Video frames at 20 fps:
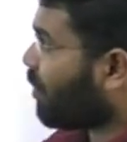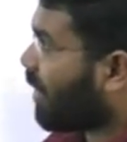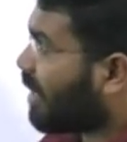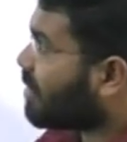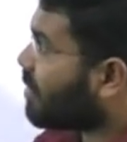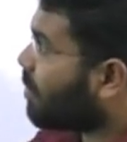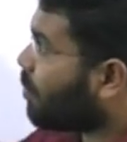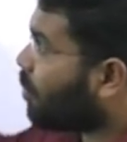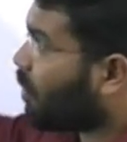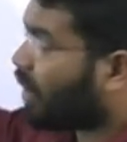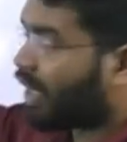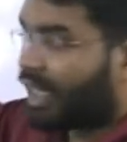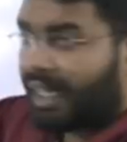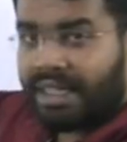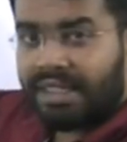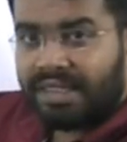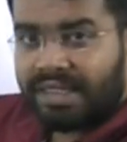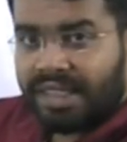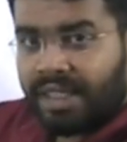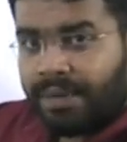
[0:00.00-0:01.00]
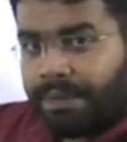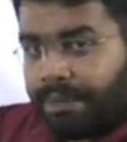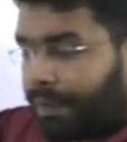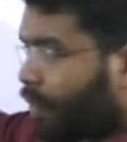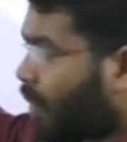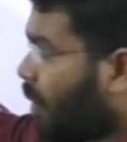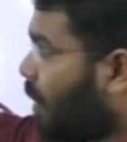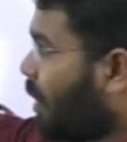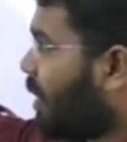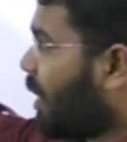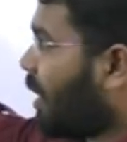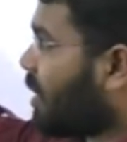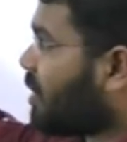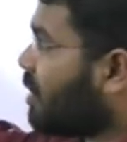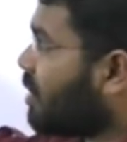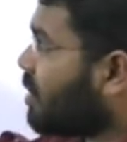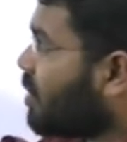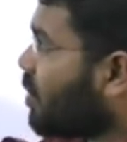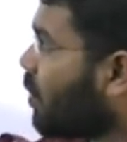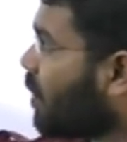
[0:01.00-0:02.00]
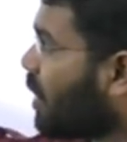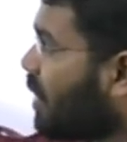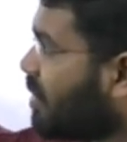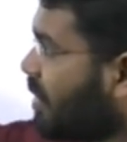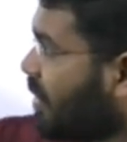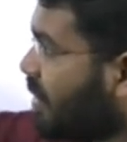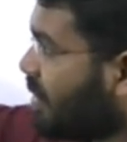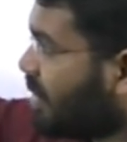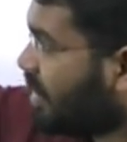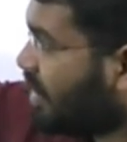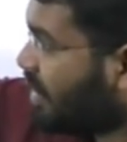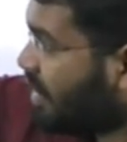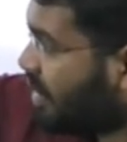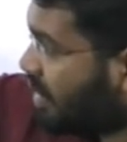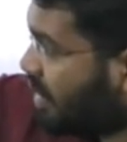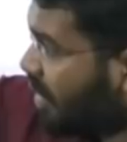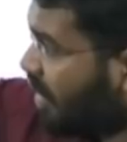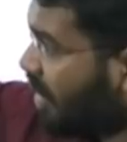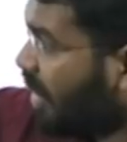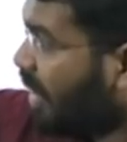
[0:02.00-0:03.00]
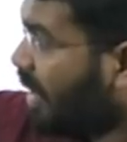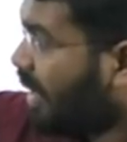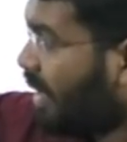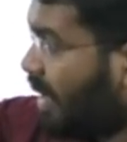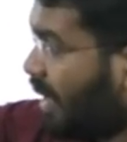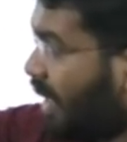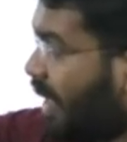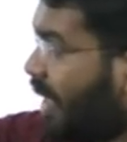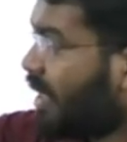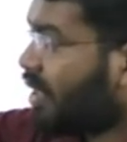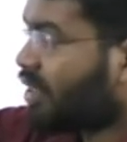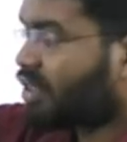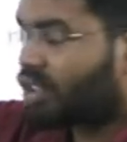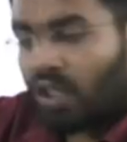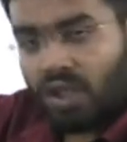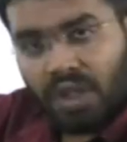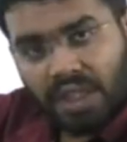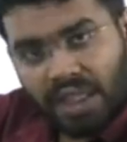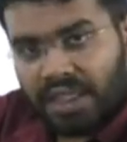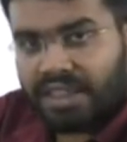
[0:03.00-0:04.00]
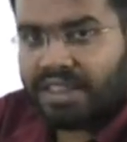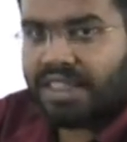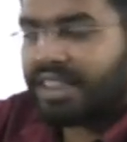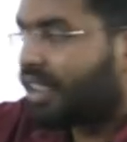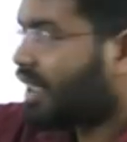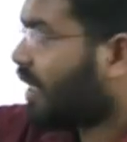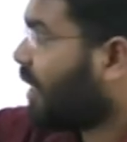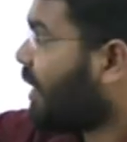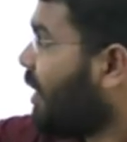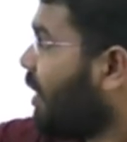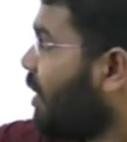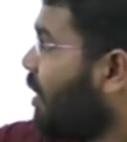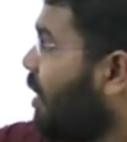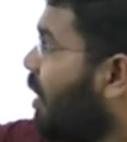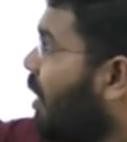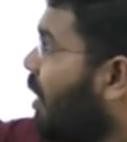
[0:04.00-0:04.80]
facts about NSE, National Stock Exchange. This is the leading stock exchange in India